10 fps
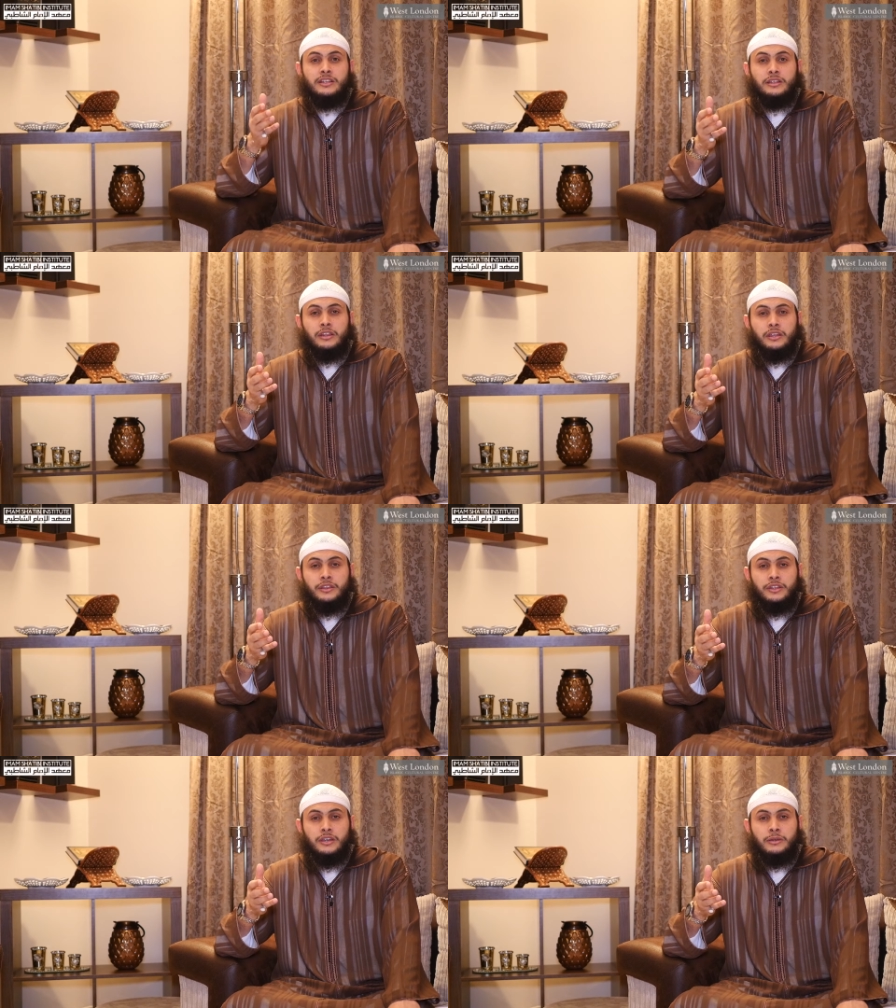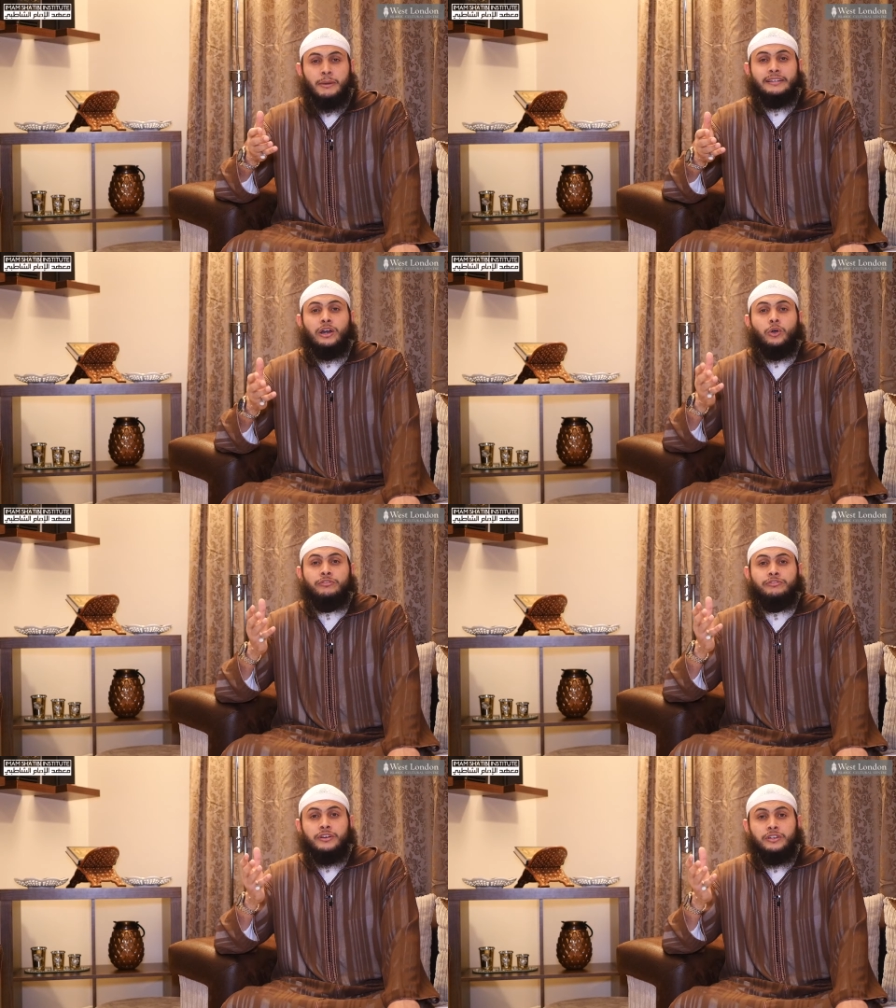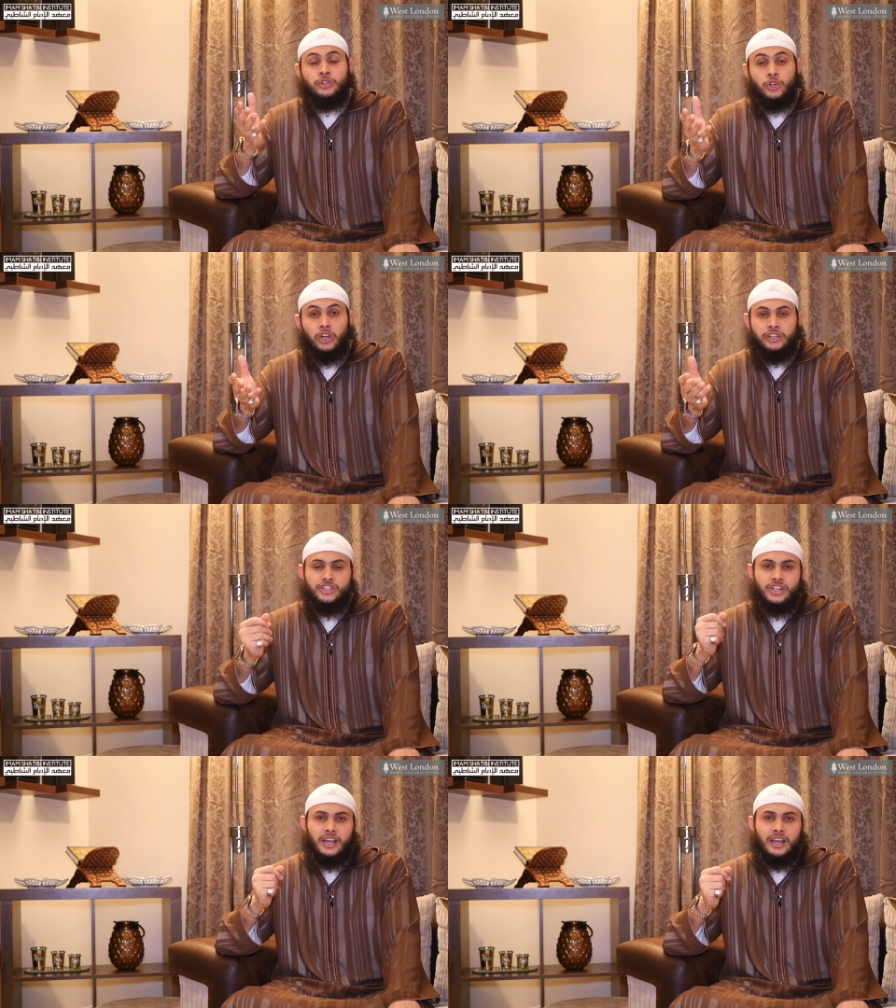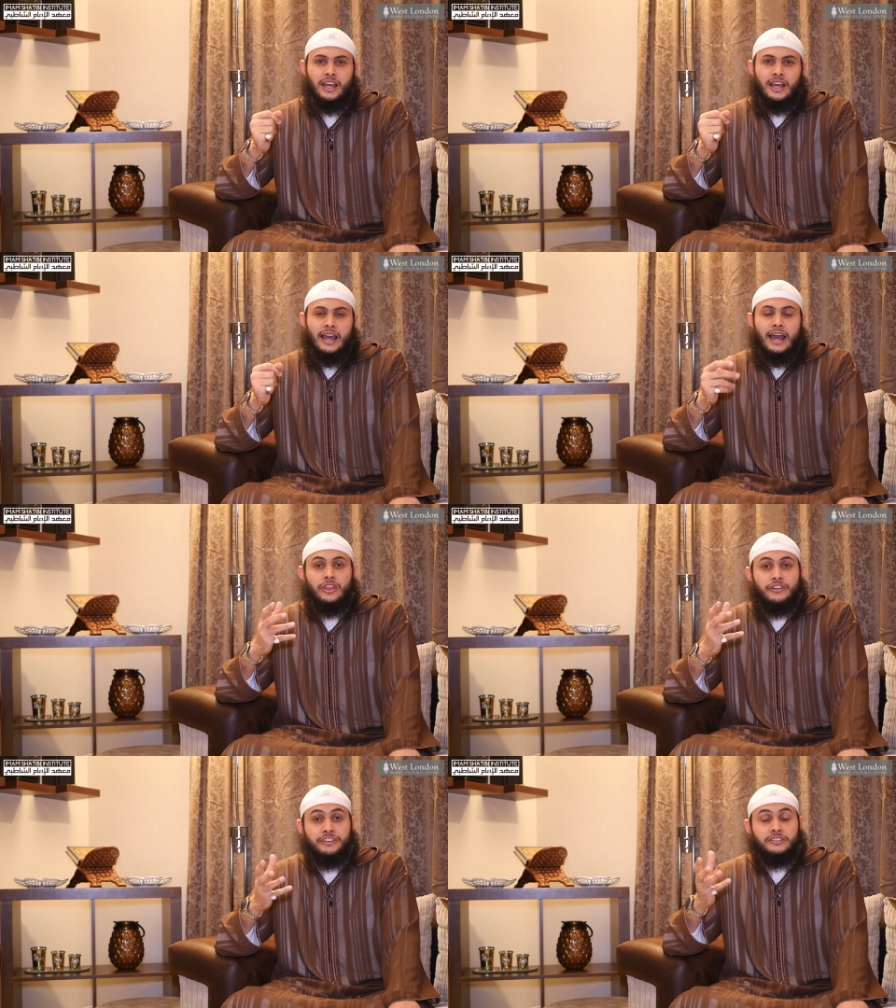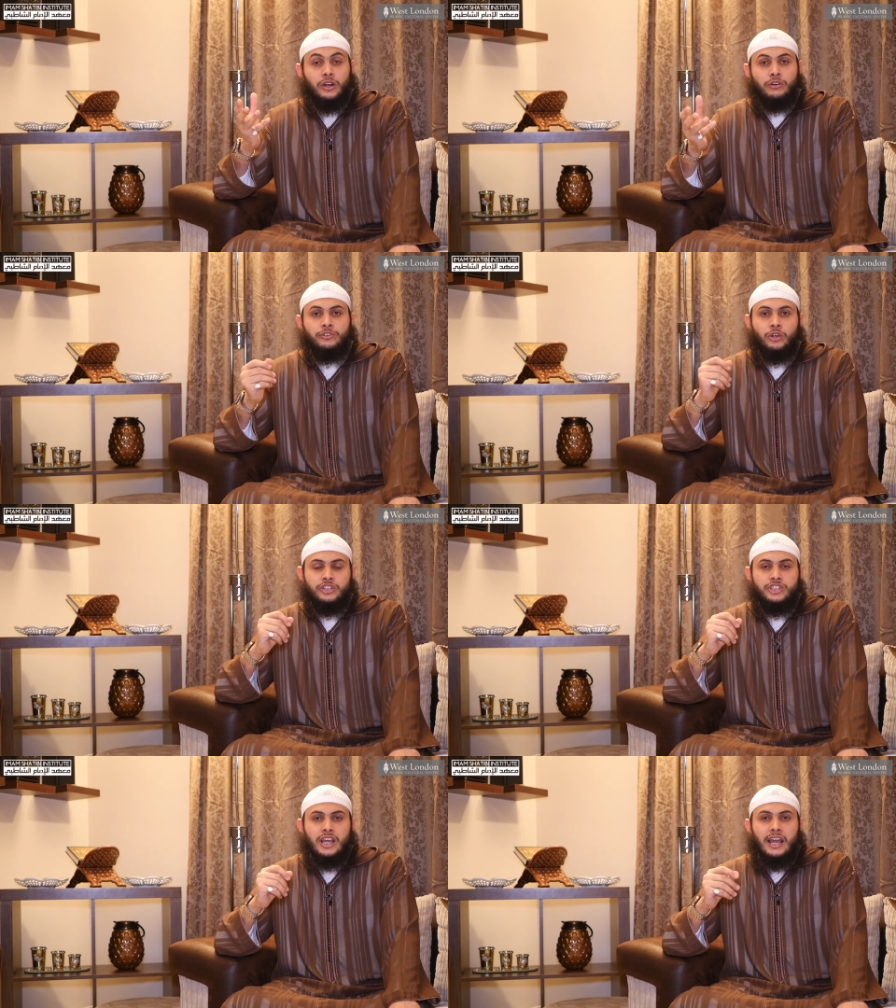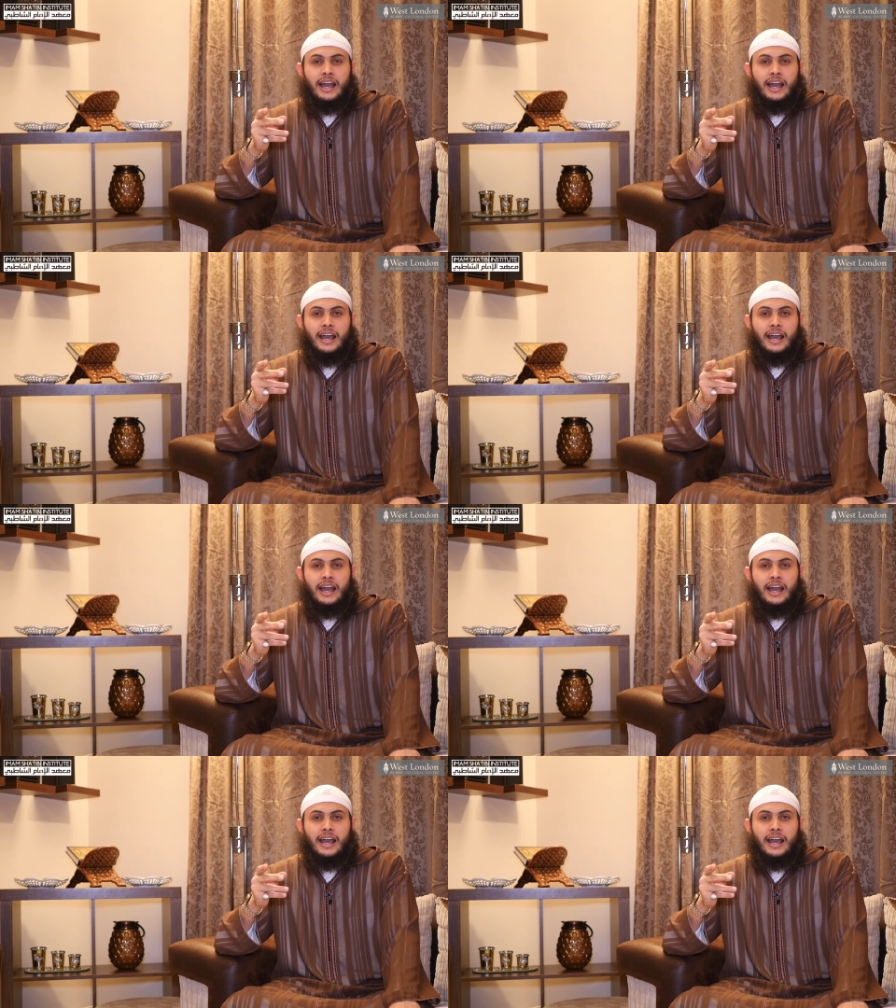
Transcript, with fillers: the, the matter of knowledge and the fitna of knowledge.